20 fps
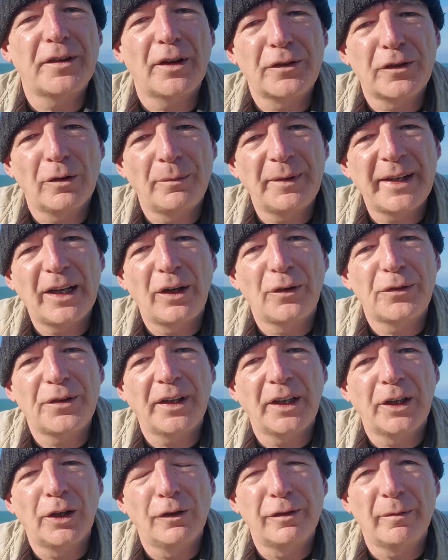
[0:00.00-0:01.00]
or somebody else
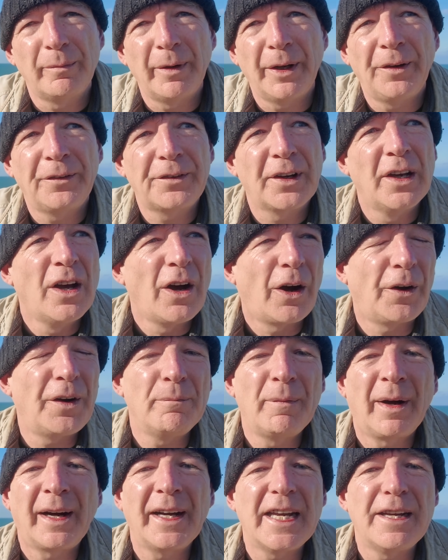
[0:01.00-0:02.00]
in government, or
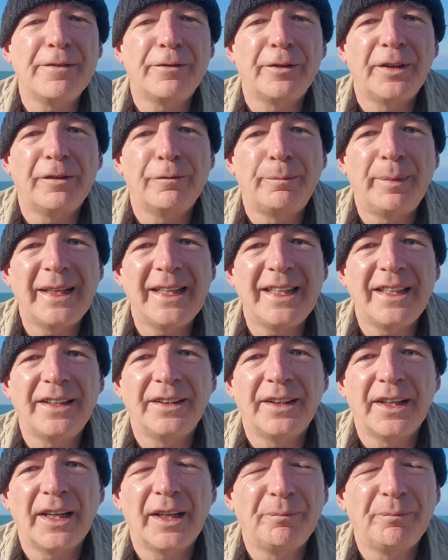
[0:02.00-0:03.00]
it might even have been